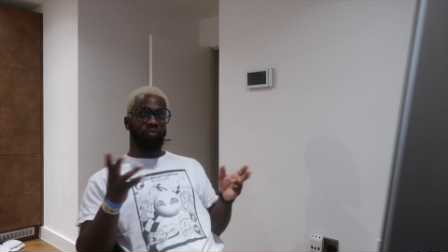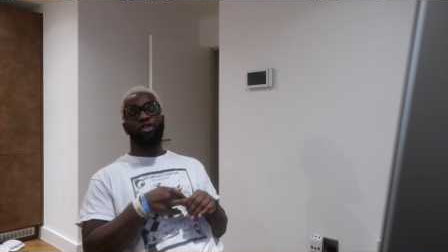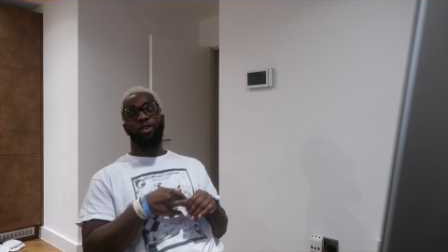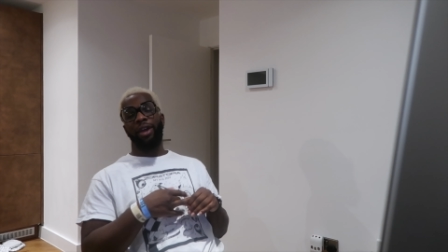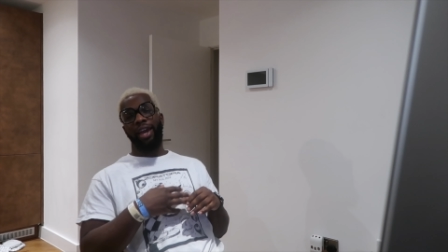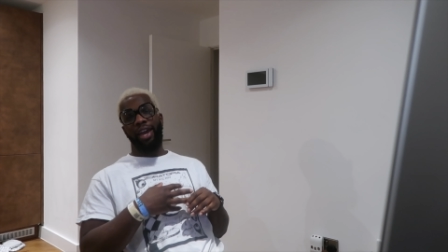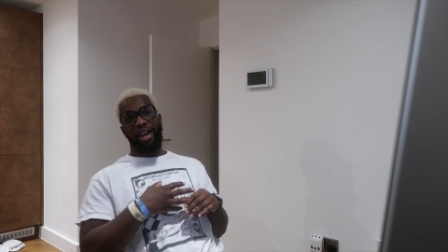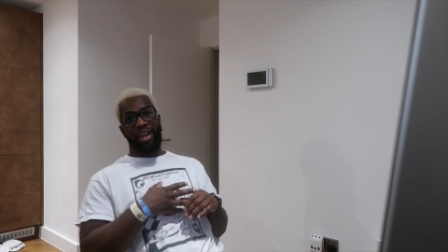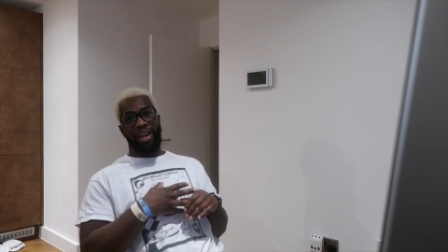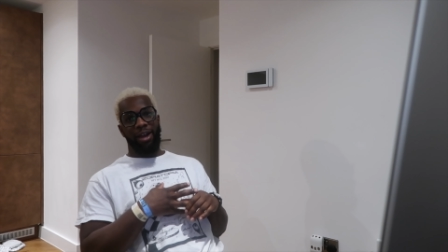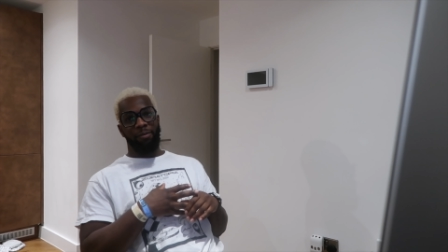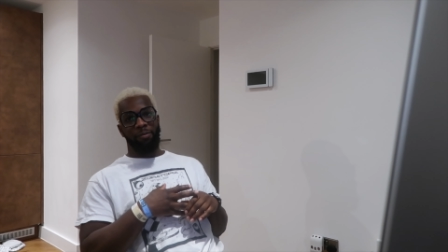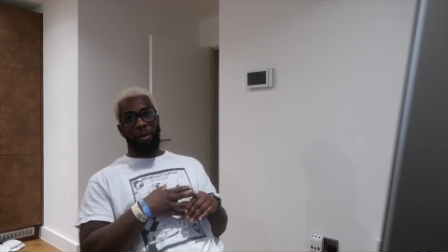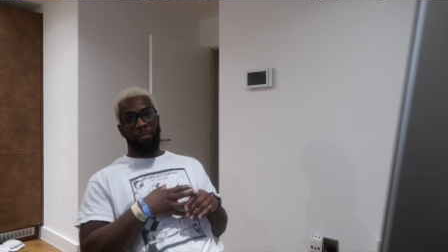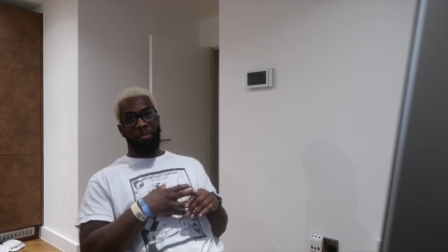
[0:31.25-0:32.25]
So here I
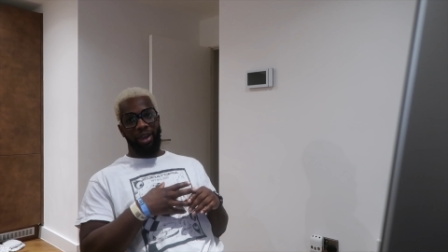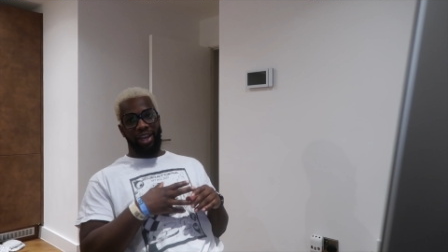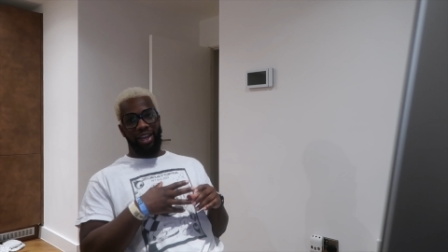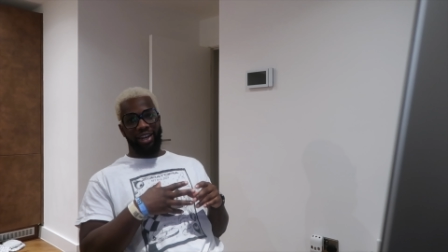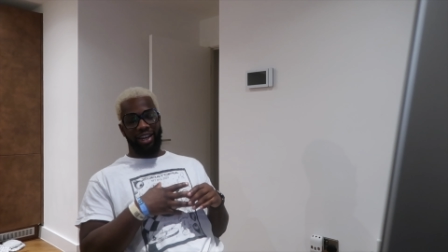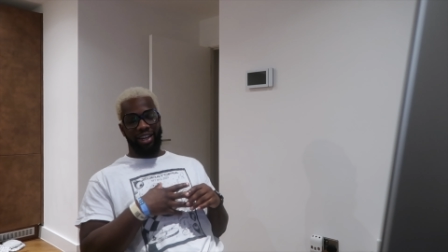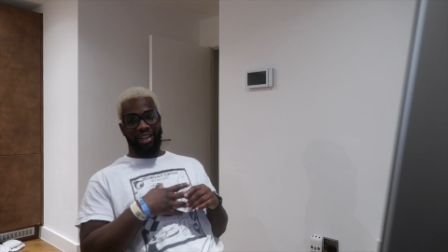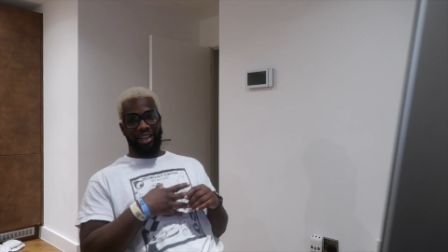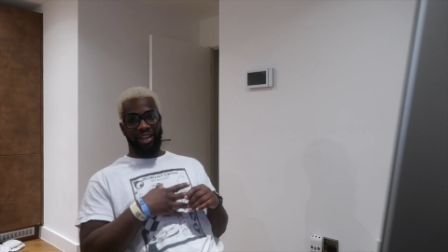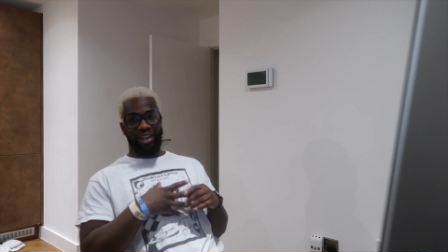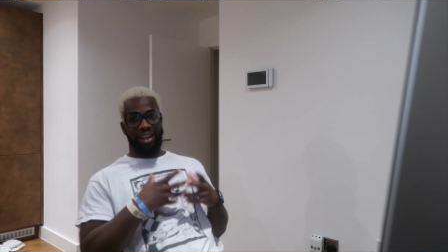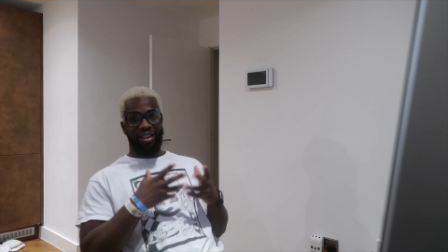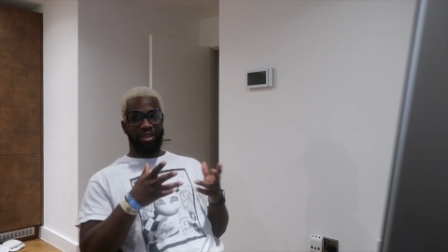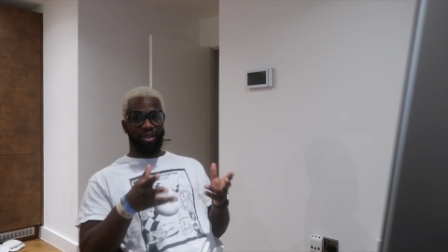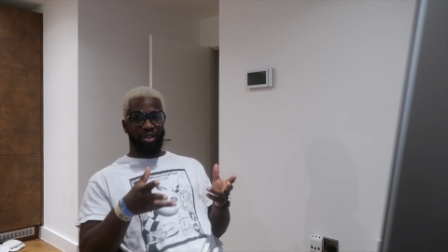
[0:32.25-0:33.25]
am making that
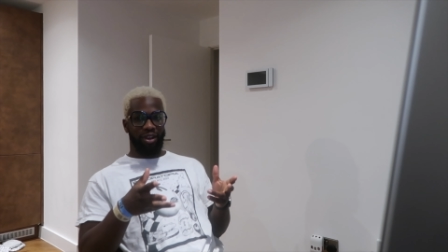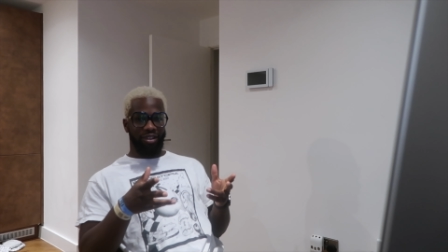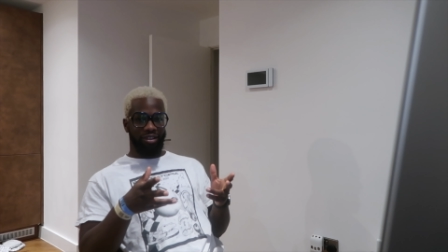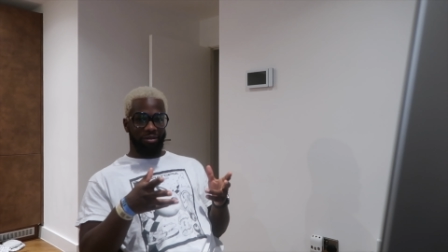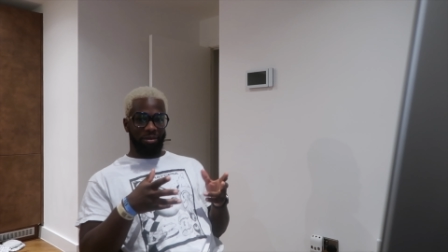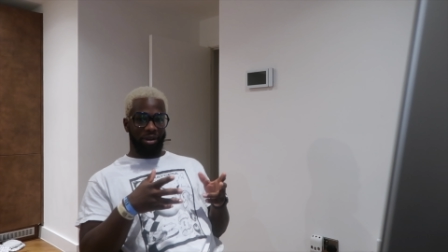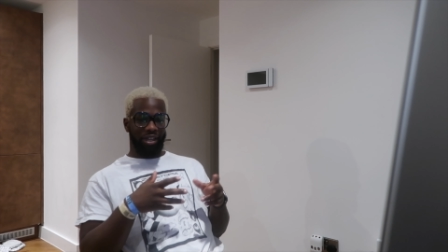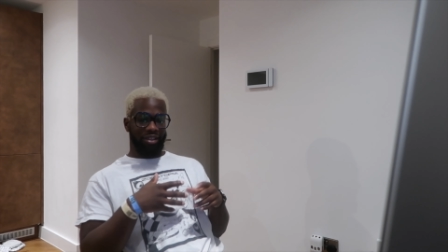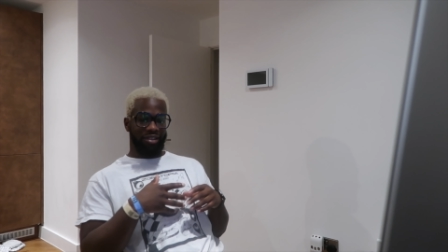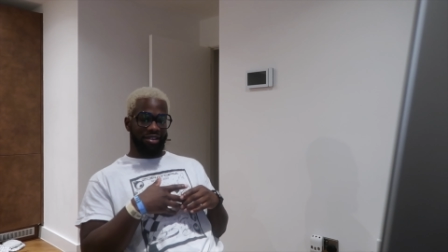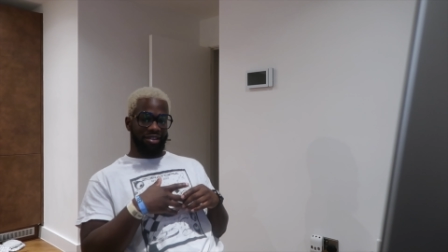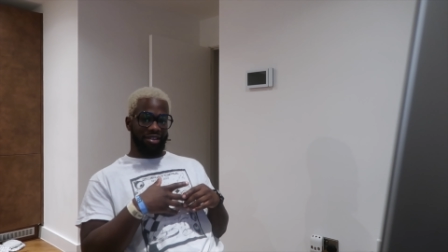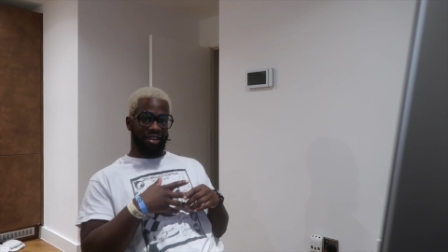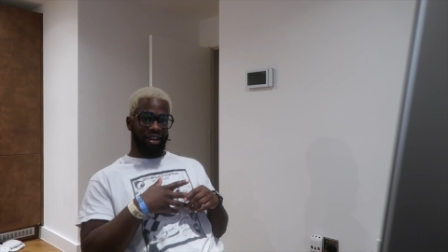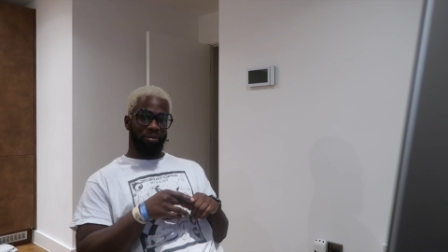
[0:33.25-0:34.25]
deadline 30
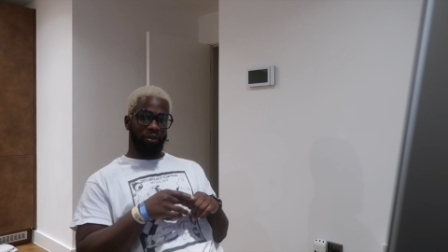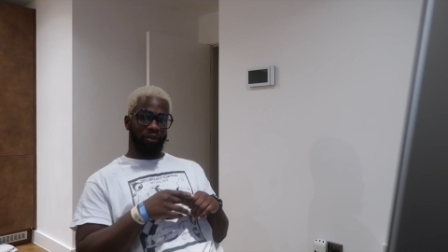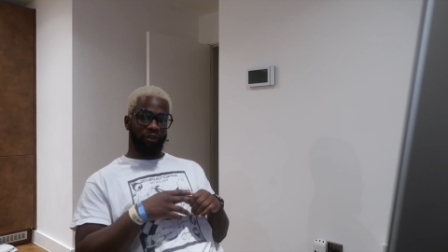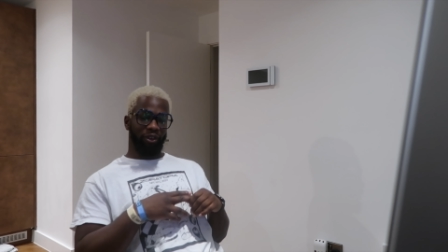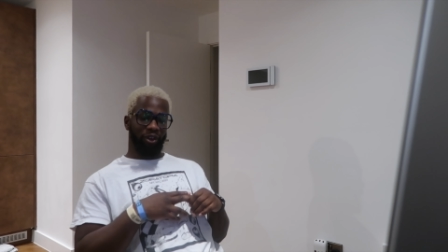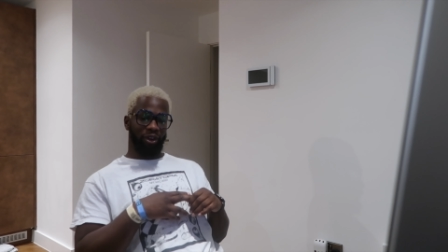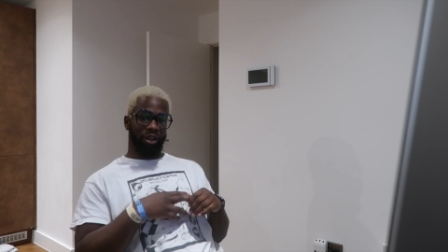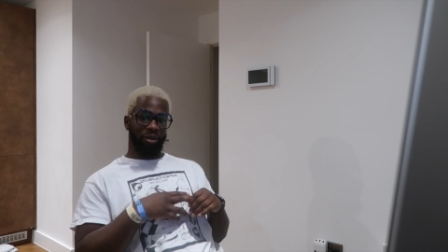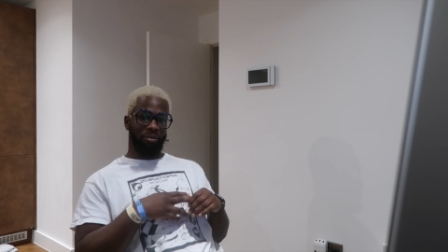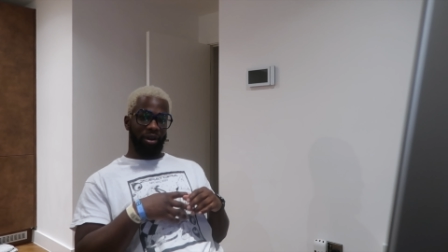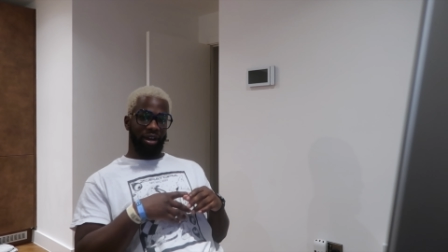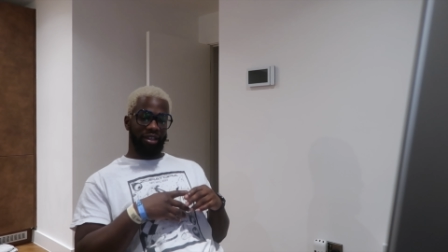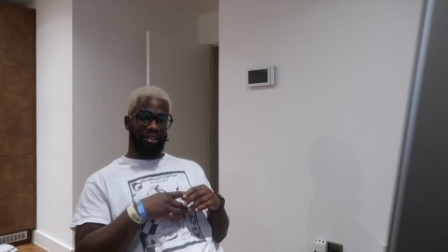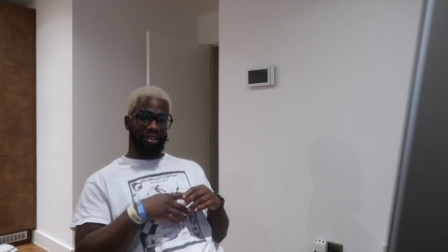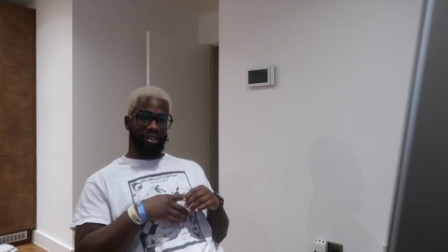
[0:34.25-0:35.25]
minutes before it
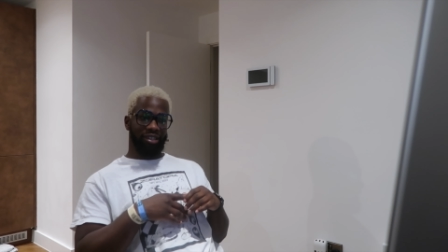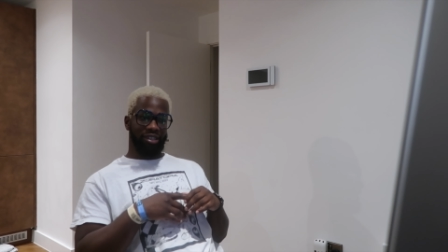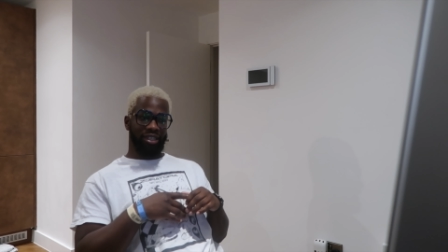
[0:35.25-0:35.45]
passes.